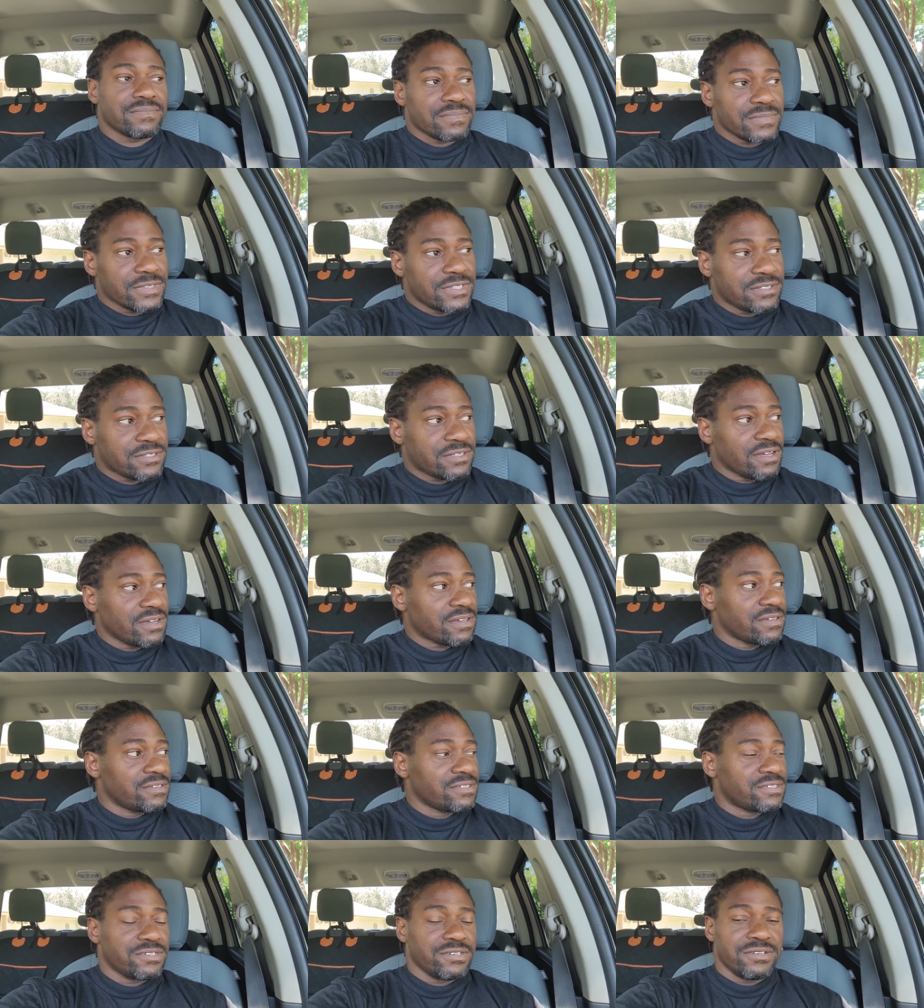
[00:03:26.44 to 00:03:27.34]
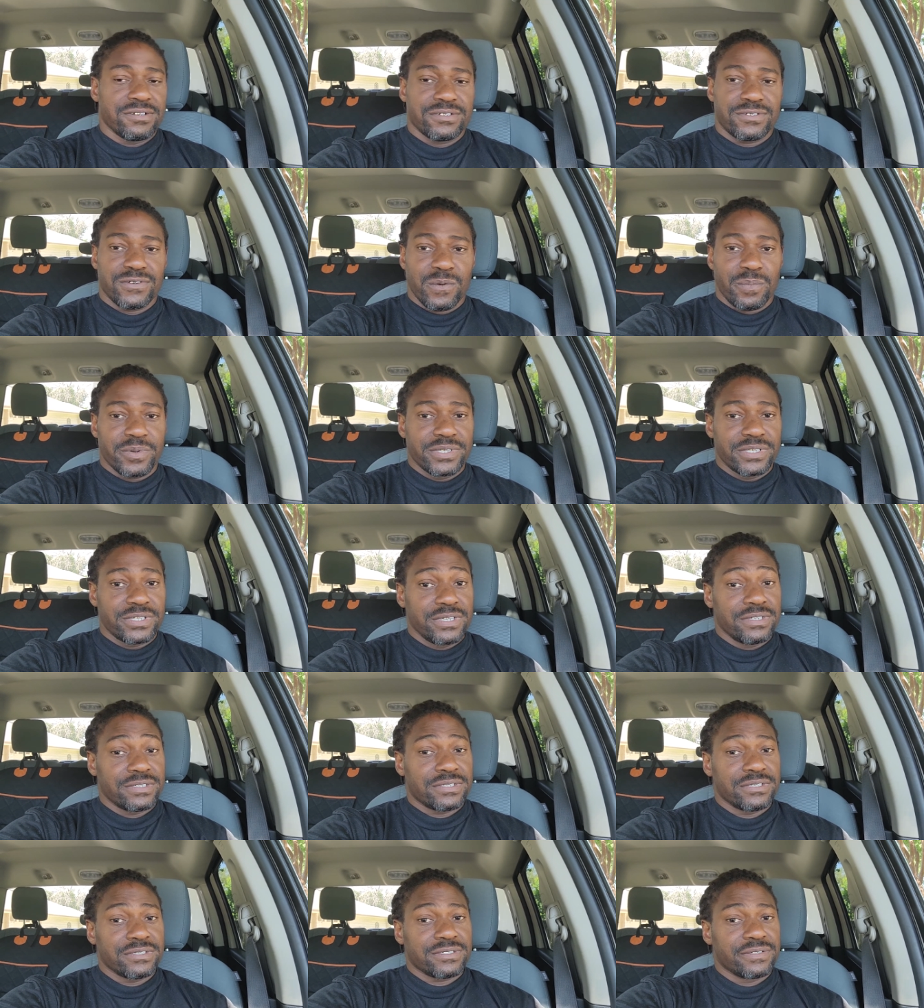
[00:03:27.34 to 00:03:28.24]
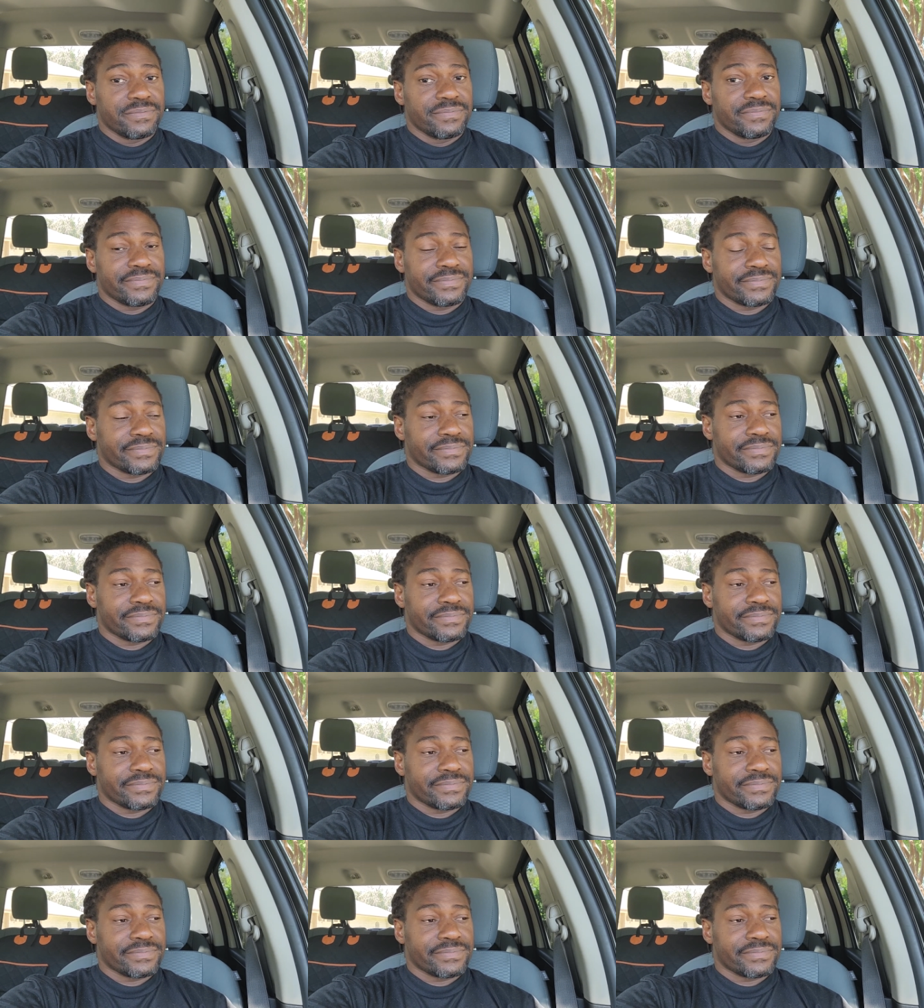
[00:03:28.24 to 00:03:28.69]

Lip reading: stuck into your serpentine system,